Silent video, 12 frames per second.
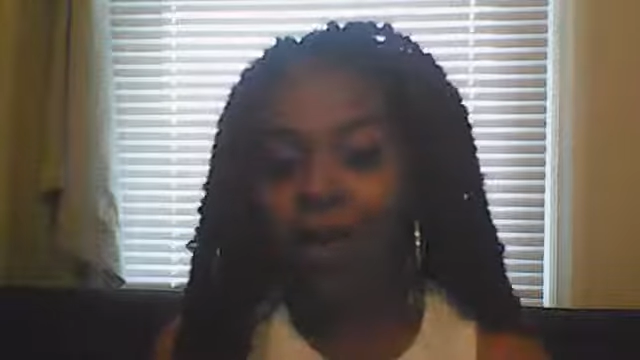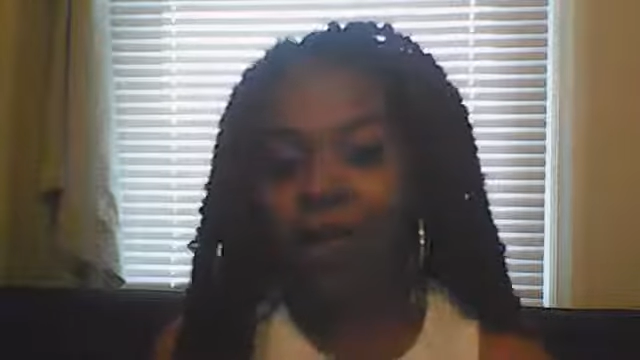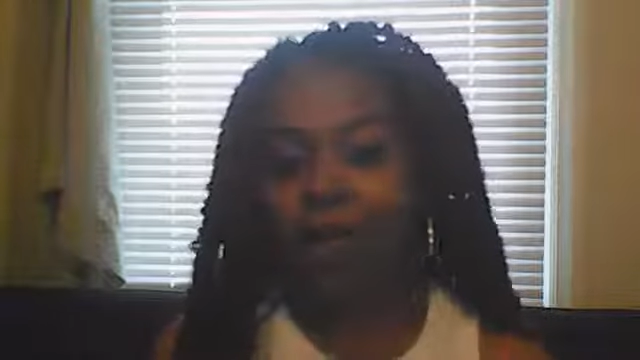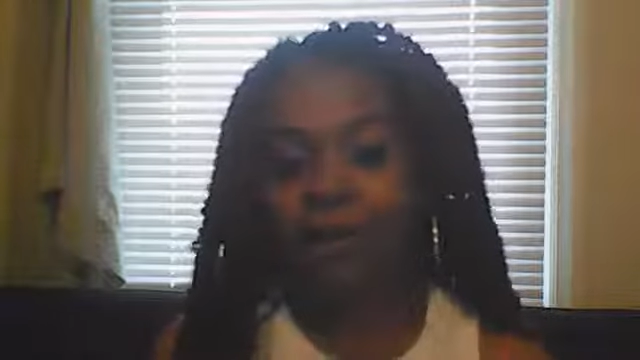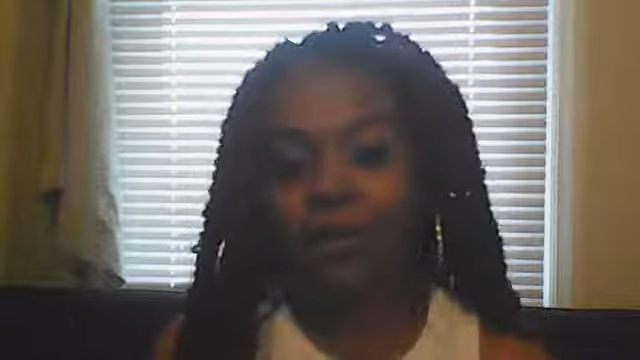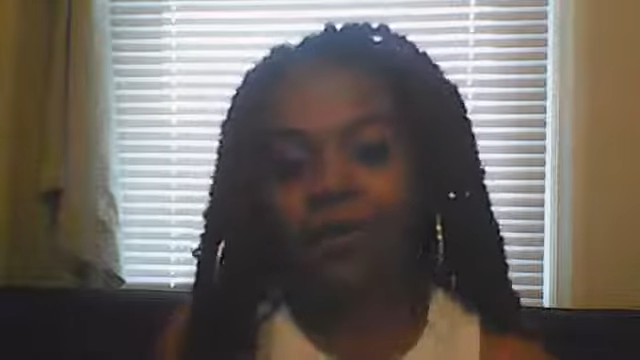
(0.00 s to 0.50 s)

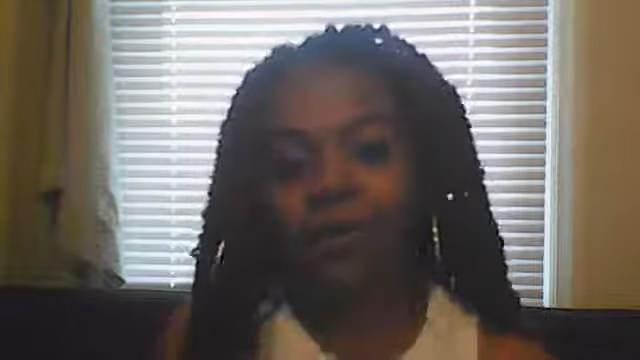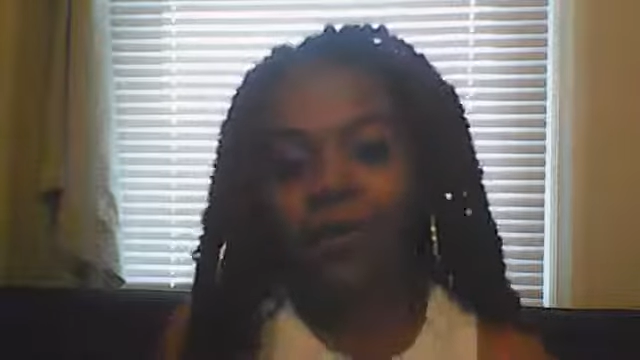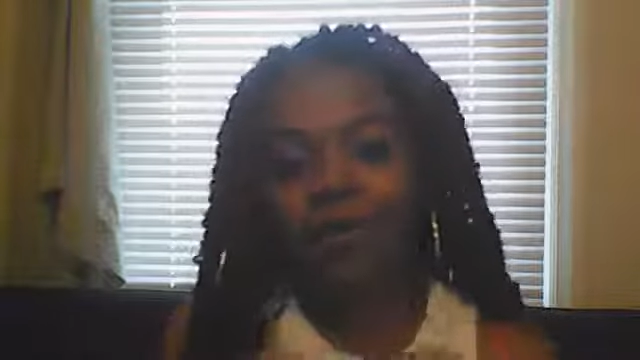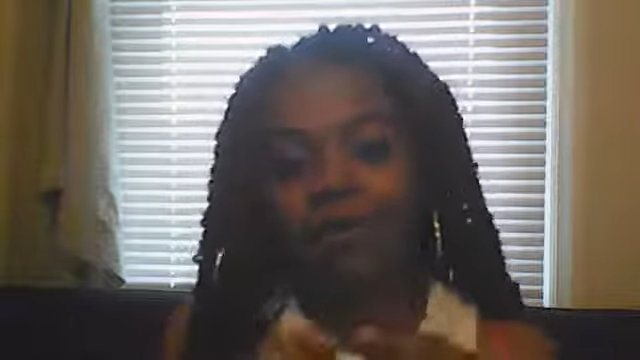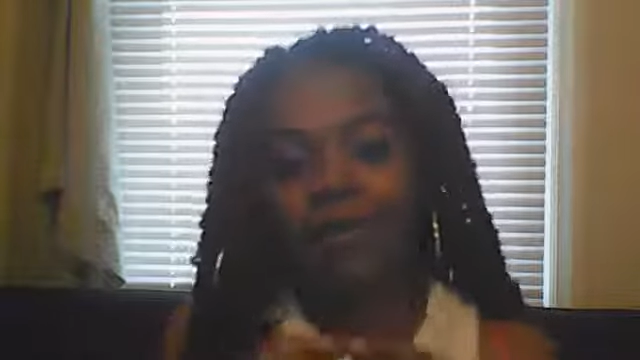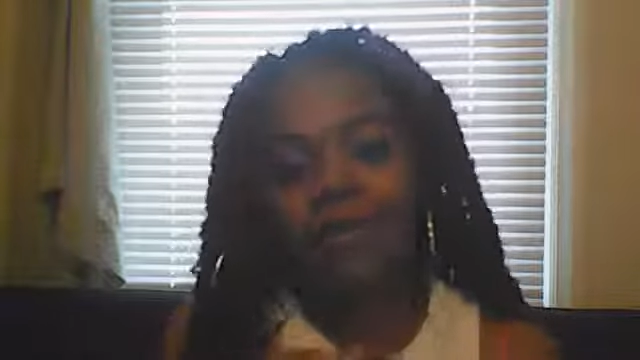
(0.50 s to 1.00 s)

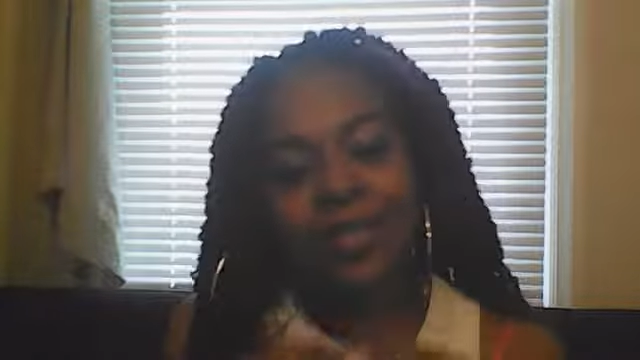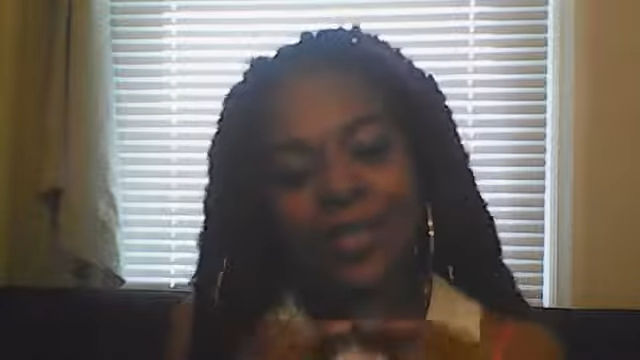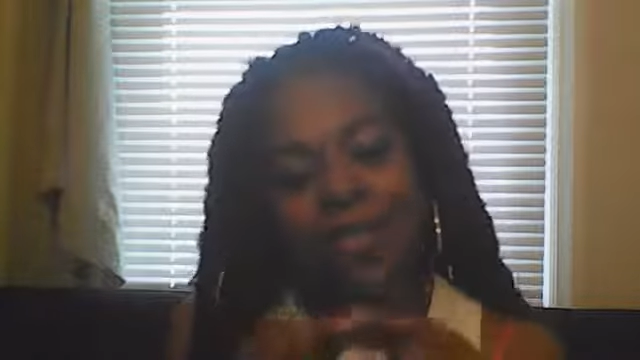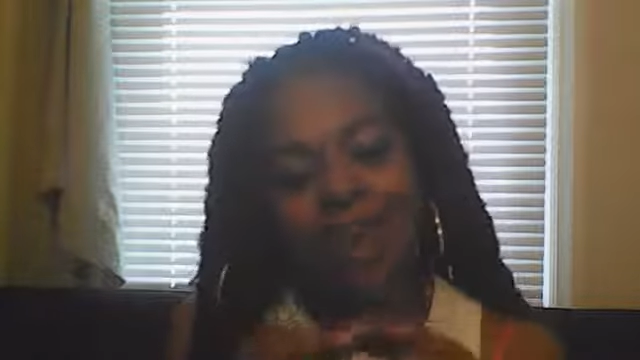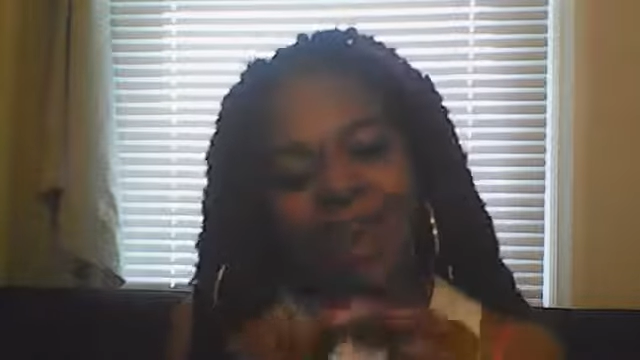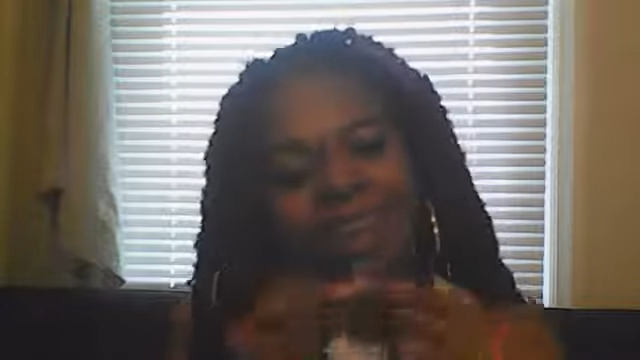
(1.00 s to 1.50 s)
even to
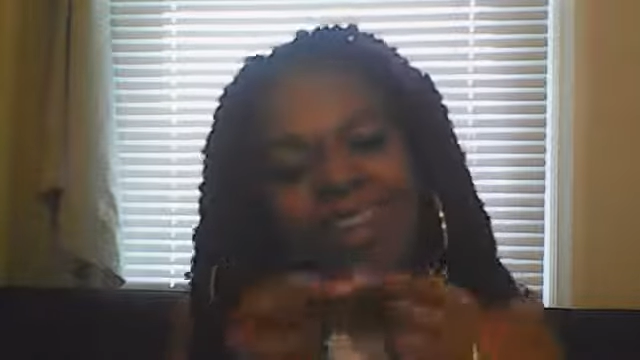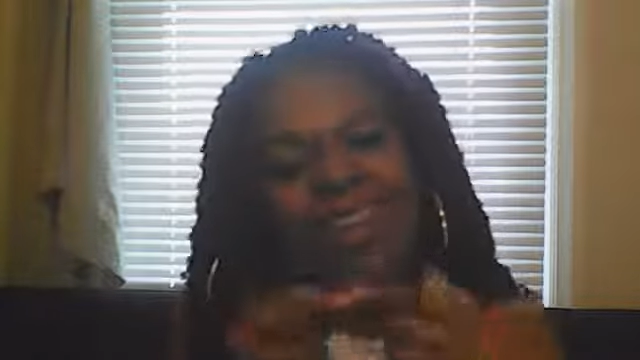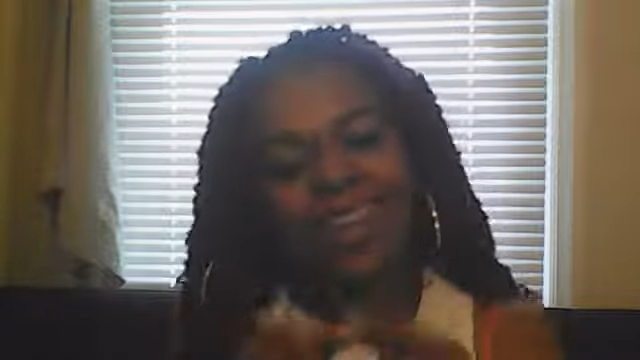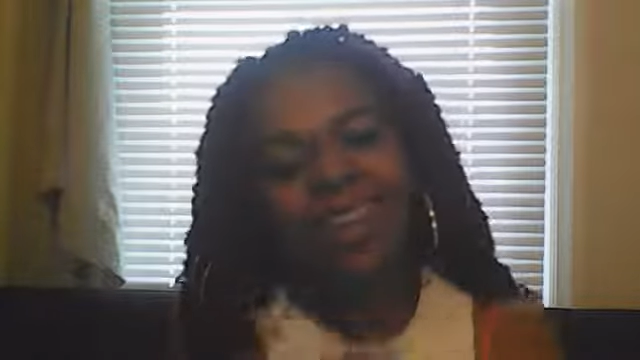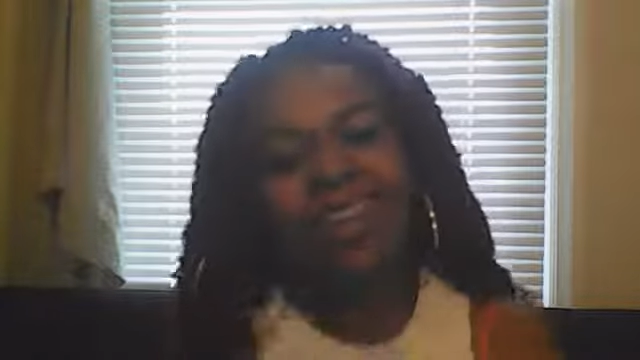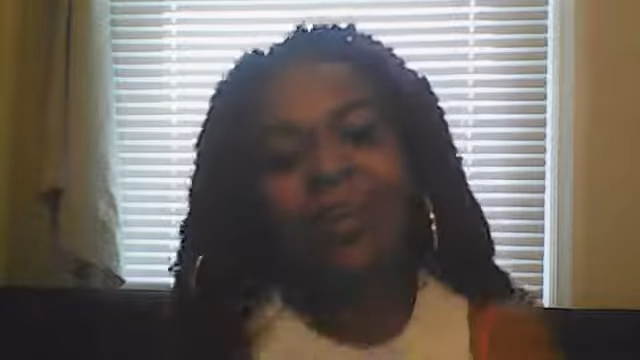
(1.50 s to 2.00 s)
try a
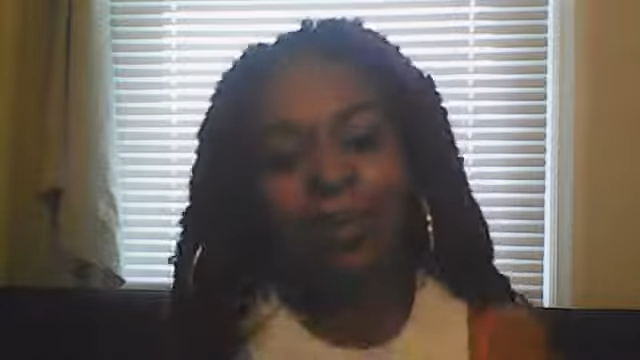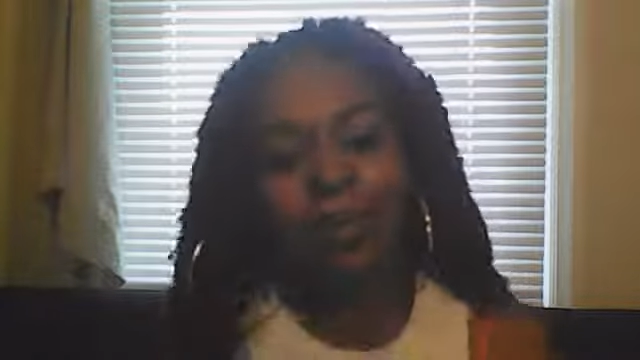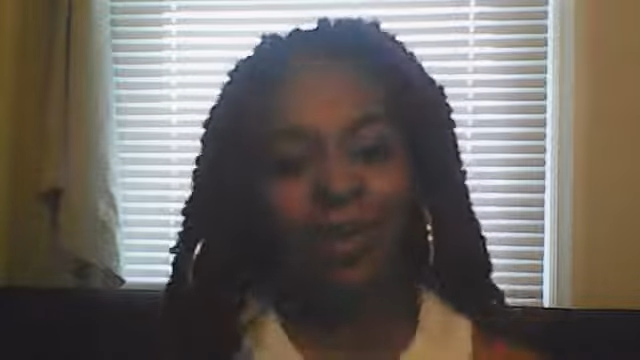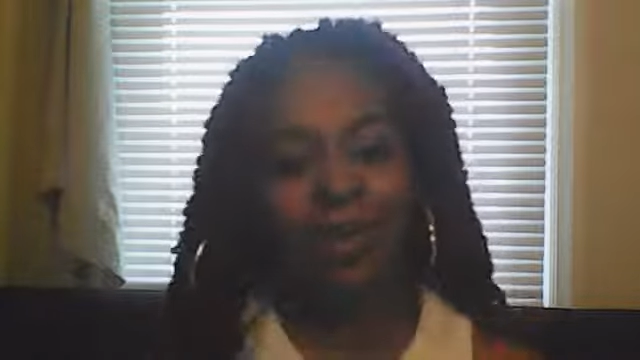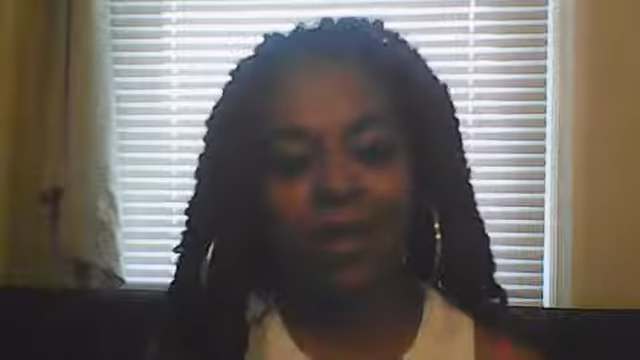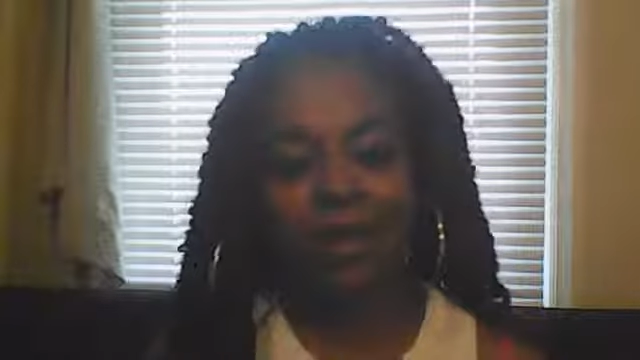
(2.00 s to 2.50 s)
little
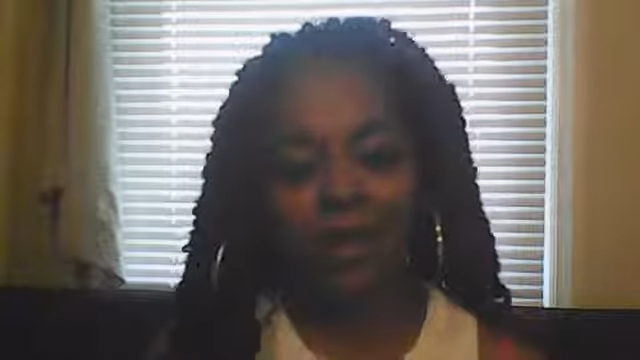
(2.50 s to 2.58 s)
bit.